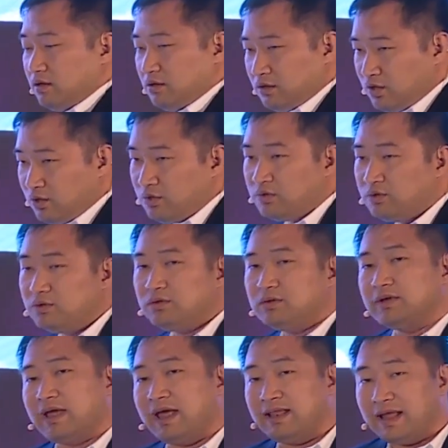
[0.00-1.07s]
You
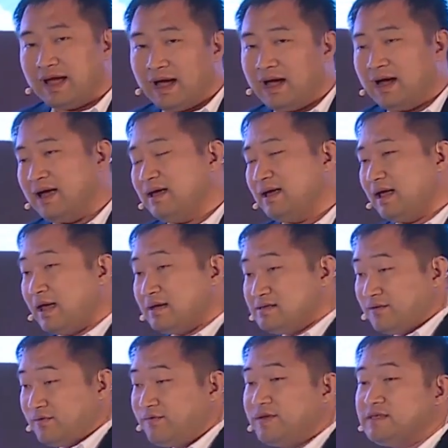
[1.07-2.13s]
and I, as
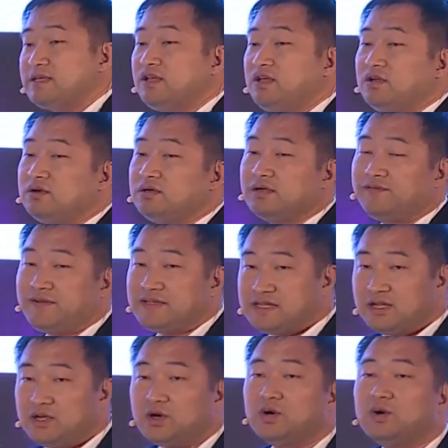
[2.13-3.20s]
a
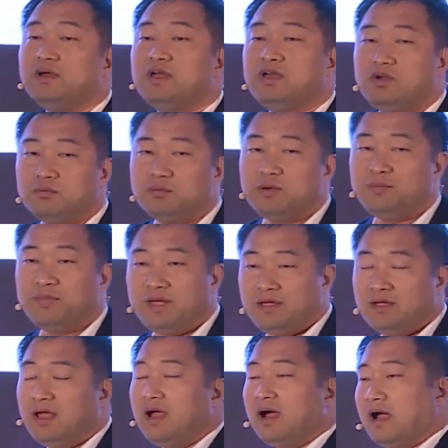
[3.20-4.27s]
physical human
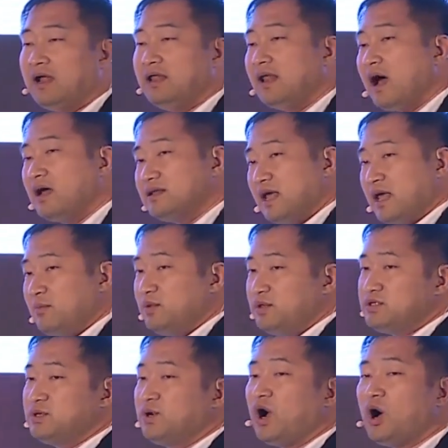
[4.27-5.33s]
being, are not able
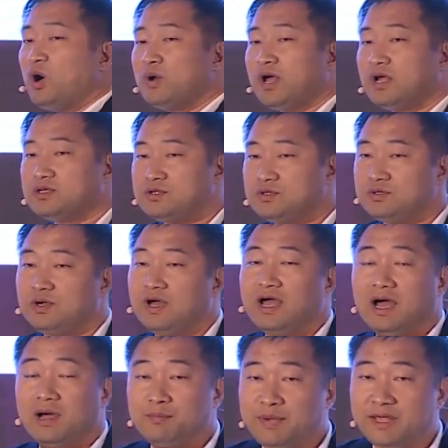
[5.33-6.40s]
to hold on to
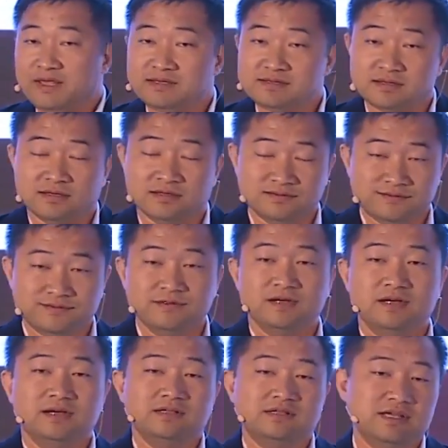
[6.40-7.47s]
a piece of
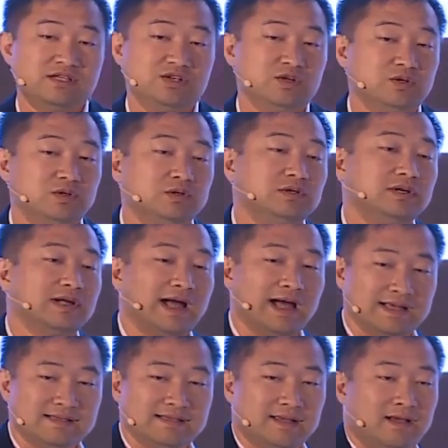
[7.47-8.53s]
digital
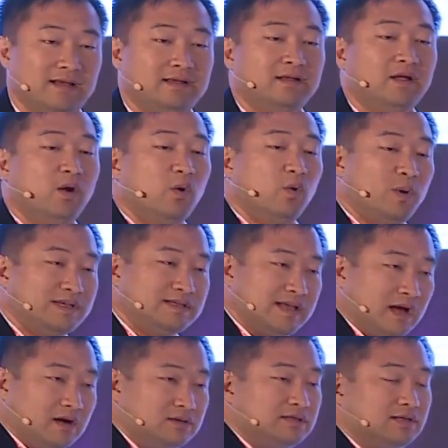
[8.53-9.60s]
asset
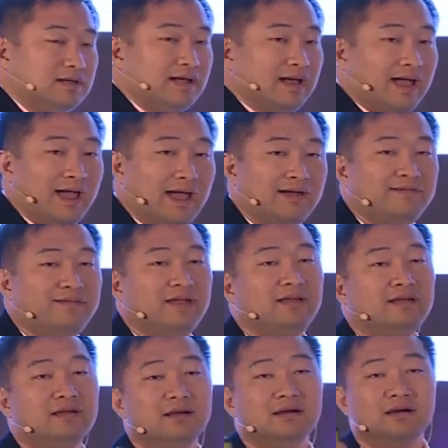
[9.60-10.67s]
without
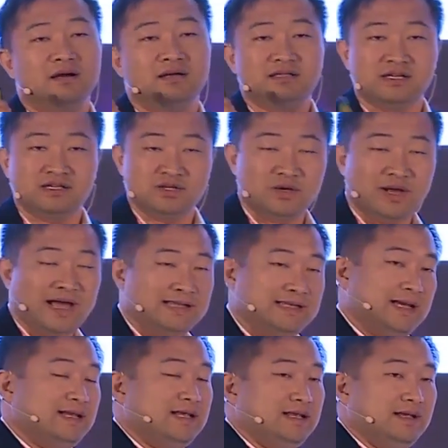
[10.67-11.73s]
having a digital
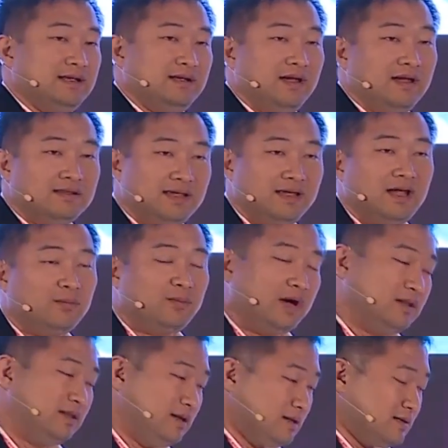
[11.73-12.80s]
identity. Think
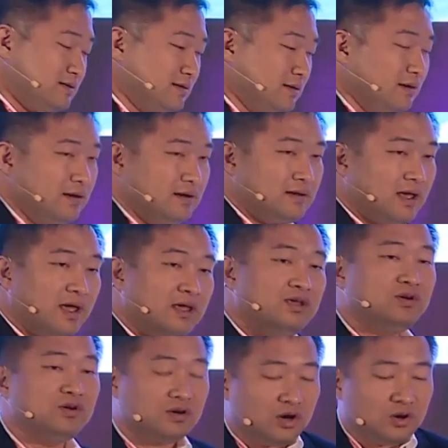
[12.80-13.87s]
about this. Can
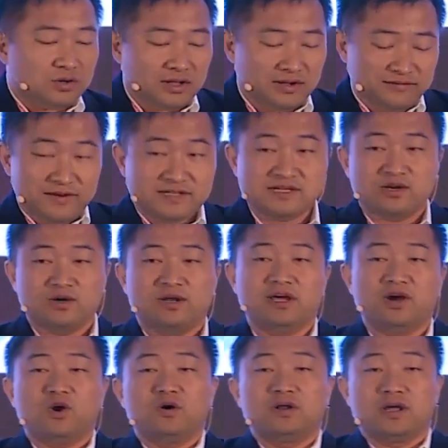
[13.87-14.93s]
you
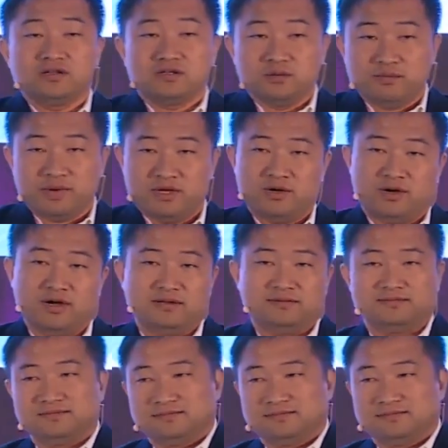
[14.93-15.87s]
physically hold on to Bitcoin?